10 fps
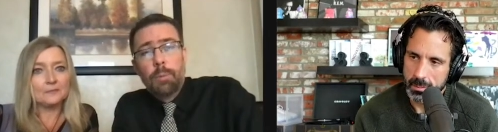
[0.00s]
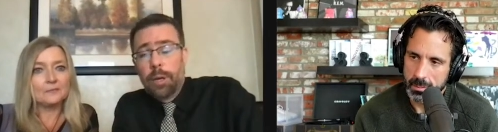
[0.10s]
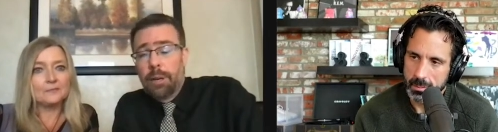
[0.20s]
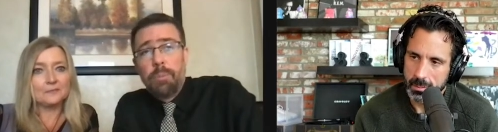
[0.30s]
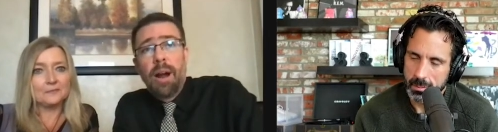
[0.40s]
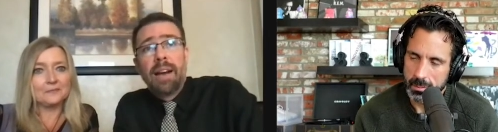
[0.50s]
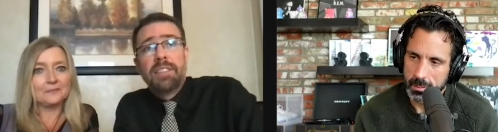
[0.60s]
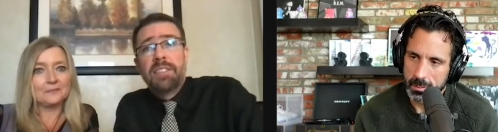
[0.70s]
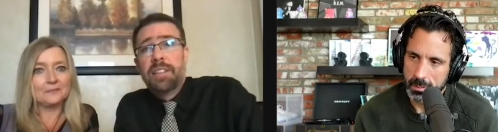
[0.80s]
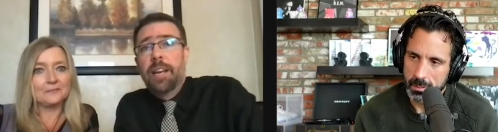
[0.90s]
Speaker 1: we're going to
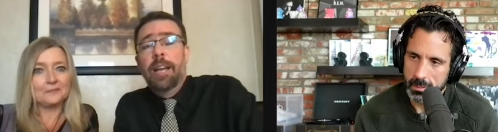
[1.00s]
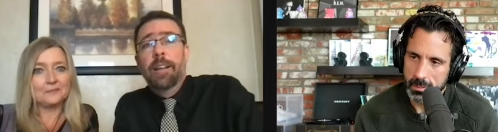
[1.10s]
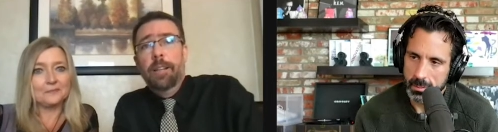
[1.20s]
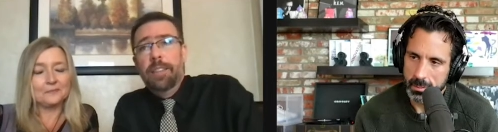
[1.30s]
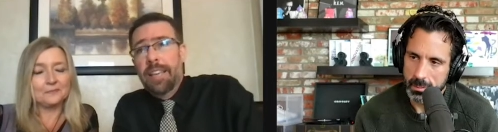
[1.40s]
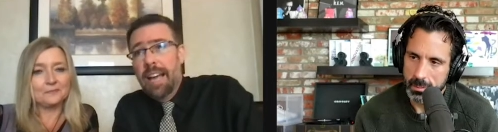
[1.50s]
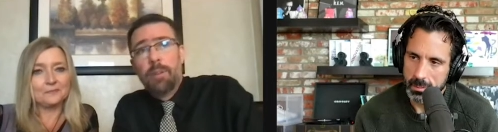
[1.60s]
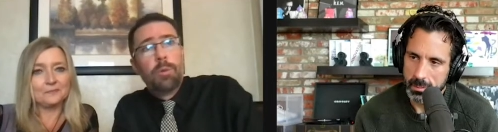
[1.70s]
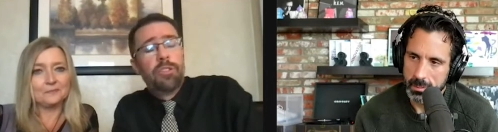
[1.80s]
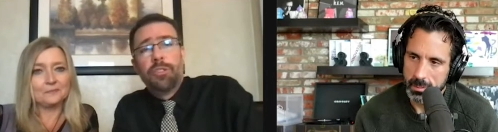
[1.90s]
practice it. And at the
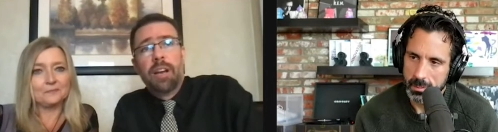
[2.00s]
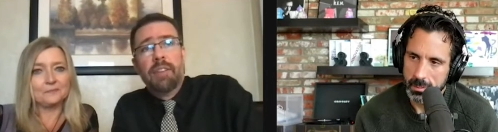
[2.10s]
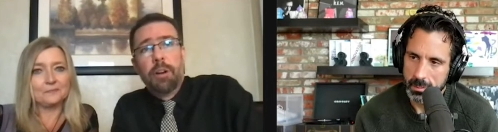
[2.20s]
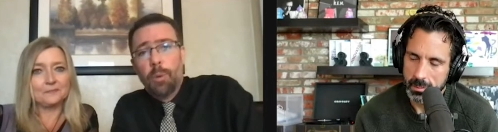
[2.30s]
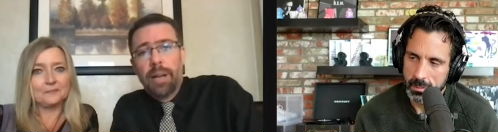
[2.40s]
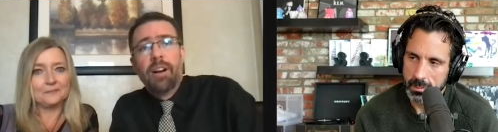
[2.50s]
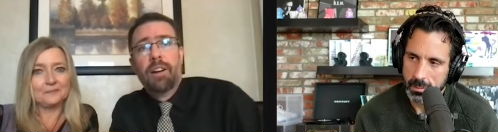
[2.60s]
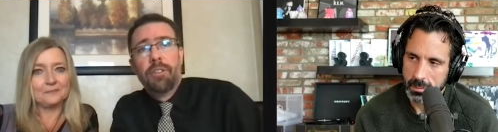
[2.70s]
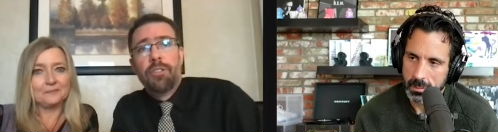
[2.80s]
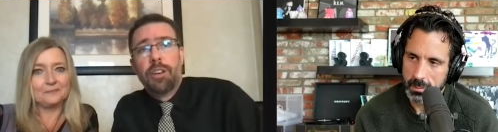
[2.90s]
end, we're just going to have a quick
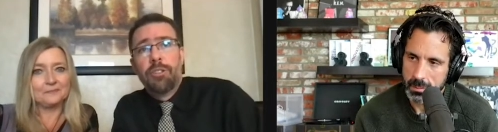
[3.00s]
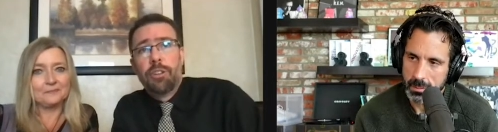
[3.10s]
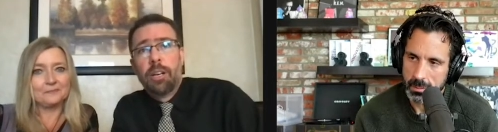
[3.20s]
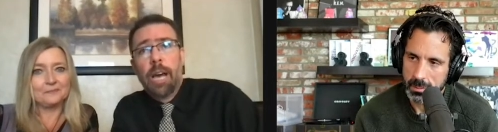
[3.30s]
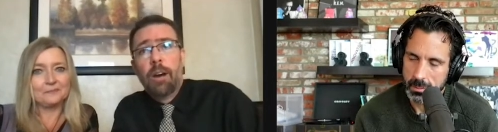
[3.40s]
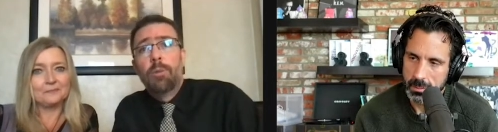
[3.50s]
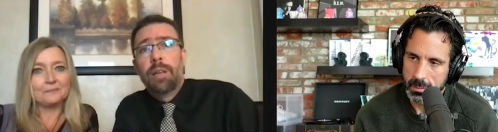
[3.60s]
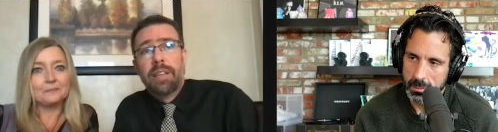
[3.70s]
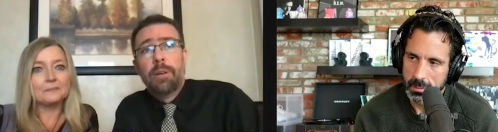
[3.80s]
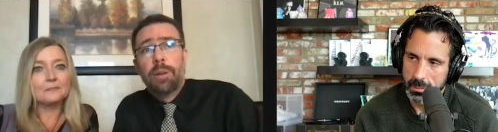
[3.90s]
conversation on how do
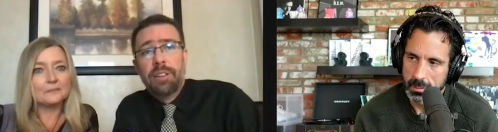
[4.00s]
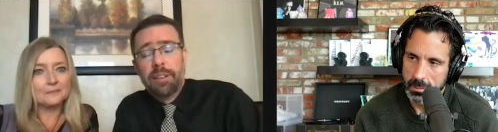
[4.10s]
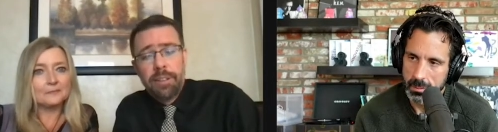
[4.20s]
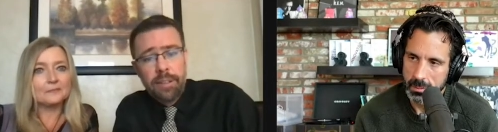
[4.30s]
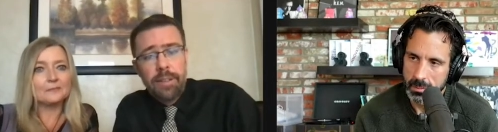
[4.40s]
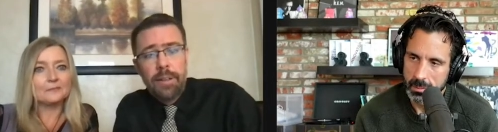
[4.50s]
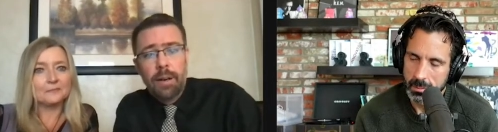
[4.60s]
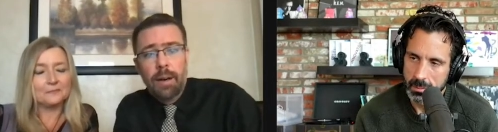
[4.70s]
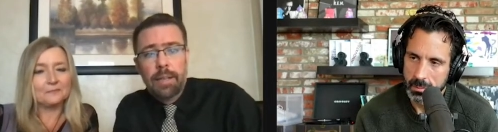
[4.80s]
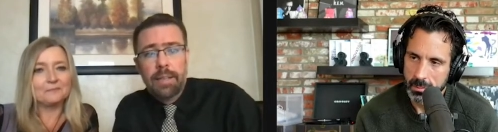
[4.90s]
we think we did
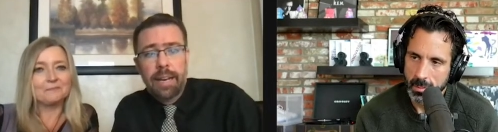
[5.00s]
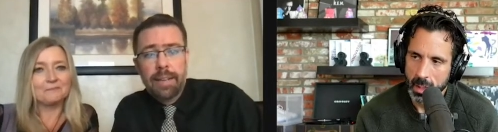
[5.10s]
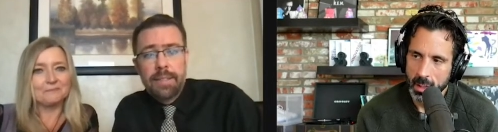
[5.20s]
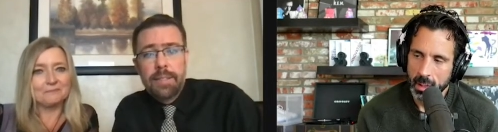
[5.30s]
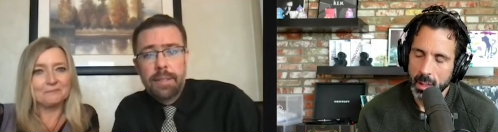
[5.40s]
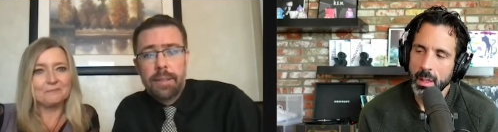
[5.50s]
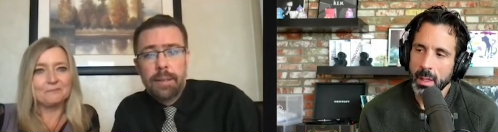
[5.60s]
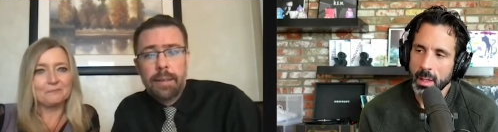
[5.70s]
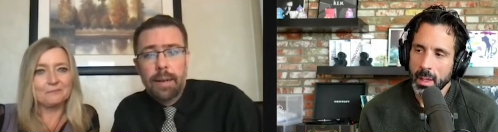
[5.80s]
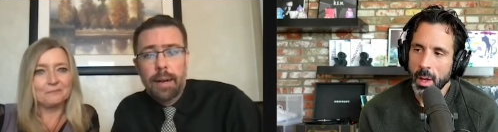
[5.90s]
on that.
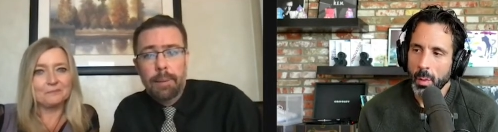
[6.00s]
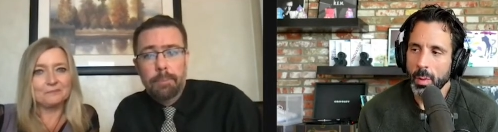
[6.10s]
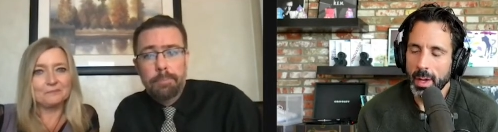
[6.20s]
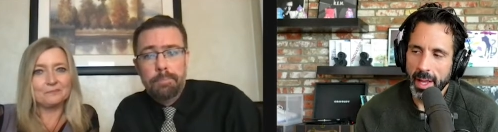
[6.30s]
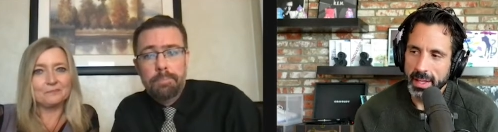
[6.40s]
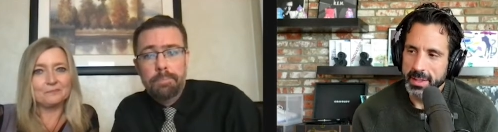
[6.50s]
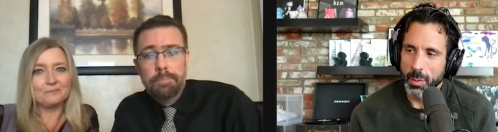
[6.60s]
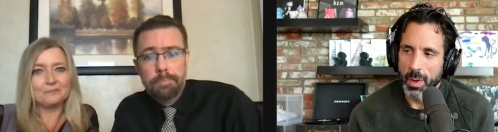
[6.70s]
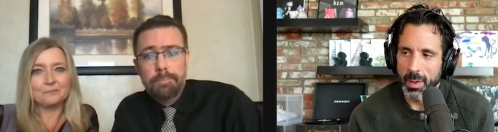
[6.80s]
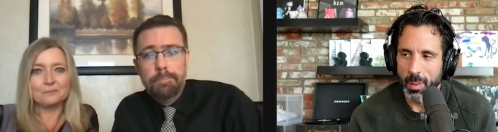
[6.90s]
Speaker 2: Um, well, hey, so
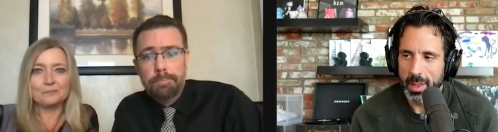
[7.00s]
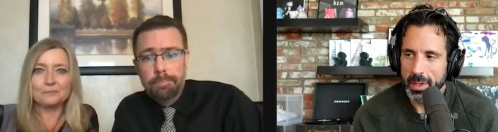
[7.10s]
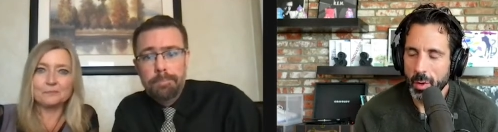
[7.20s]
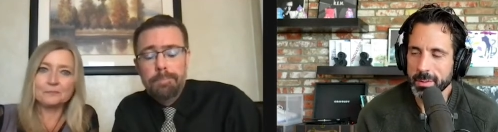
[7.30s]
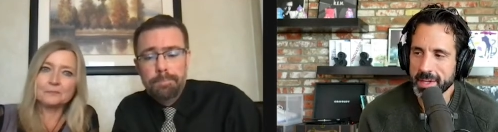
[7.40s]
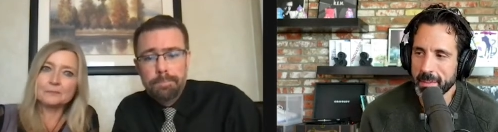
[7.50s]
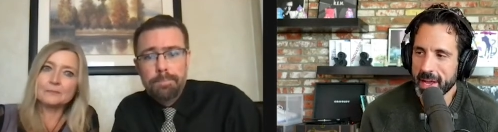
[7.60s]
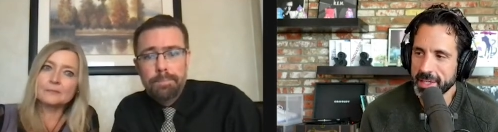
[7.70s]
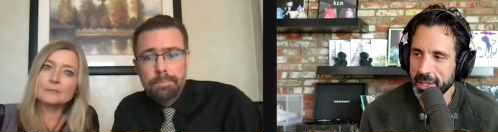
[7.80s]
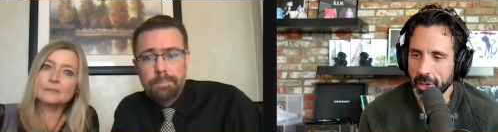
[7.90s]
one, one of the norms I'm
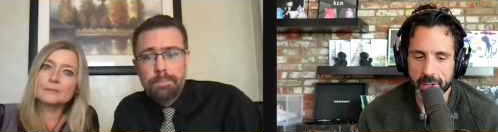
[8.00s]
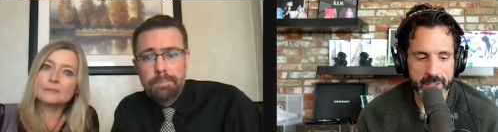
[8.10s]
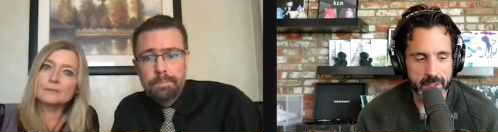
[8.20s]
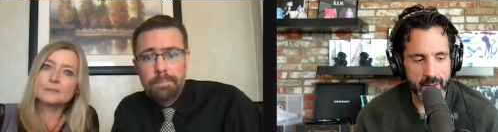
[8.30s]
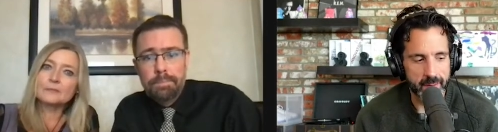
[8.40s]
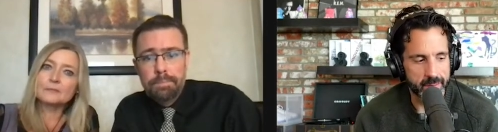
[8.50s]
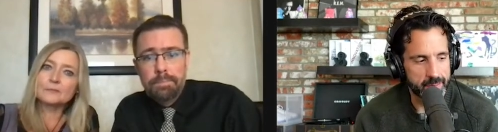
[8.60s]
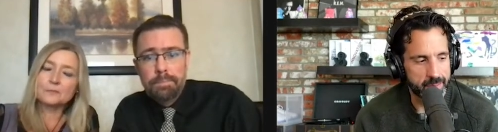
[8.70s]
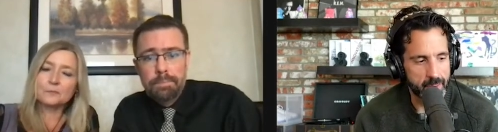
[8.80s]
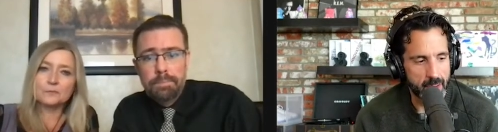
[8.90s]
actually curious
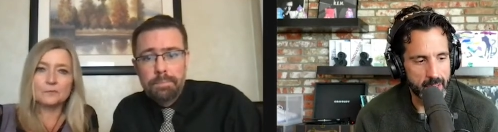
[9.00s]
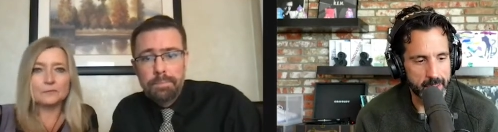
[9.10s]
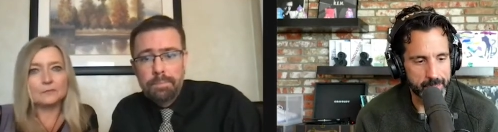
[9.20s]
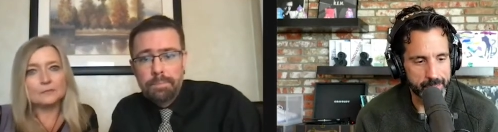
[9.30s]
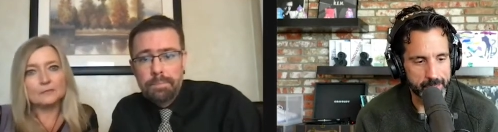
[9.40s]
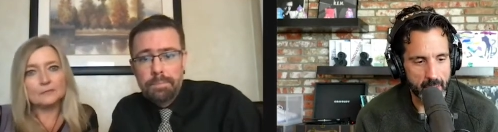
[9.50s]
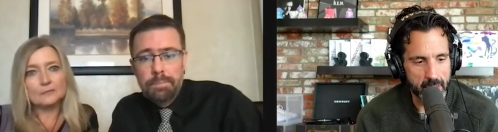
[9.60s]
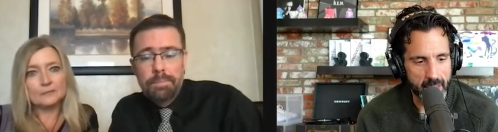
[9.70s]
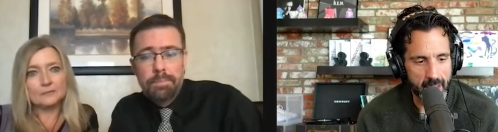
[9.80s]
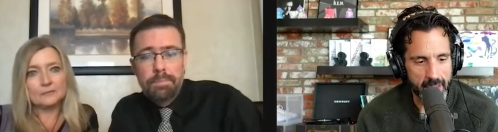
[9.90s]
of um,
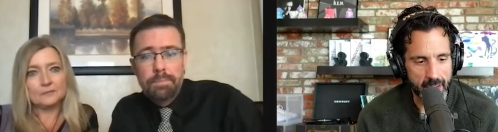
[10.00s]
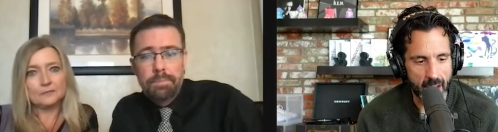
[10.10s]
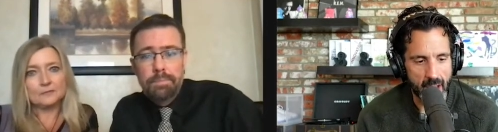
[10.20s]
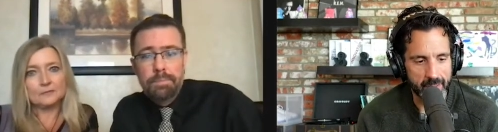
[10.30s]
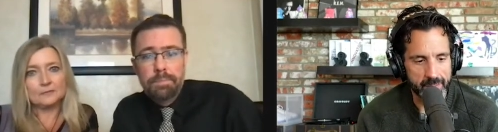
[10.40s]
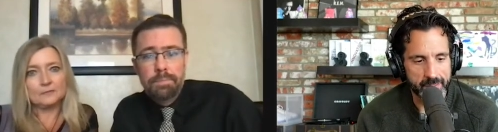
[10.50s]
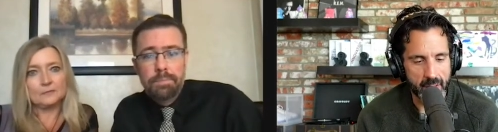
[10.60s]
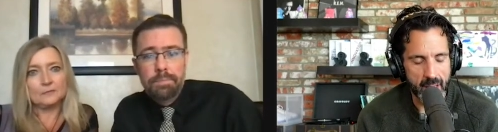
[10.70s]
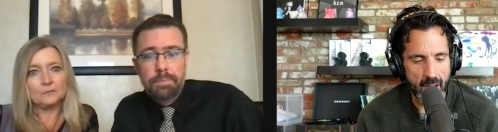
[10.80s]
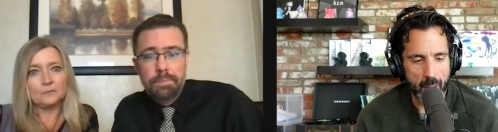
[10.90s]
that I've,
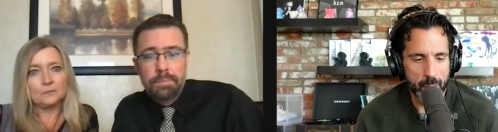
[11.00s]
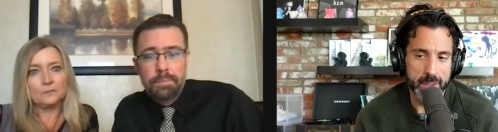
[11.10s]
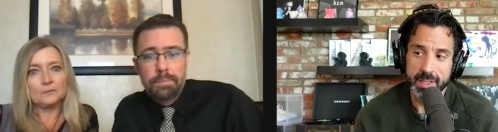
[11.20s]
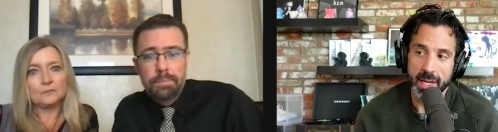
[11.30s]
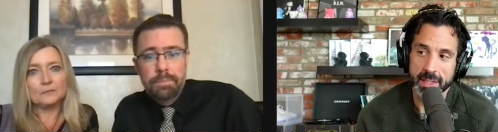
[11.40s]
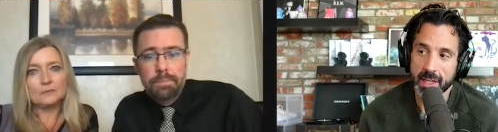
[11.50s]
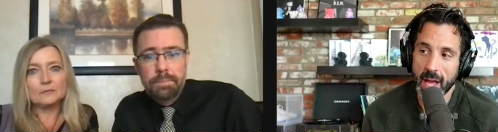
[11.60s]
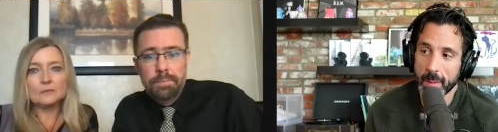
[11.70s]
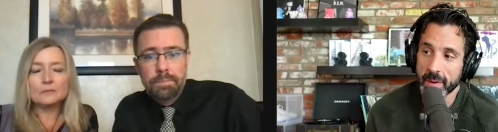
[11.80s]
and I wouldn't say it's collaborative.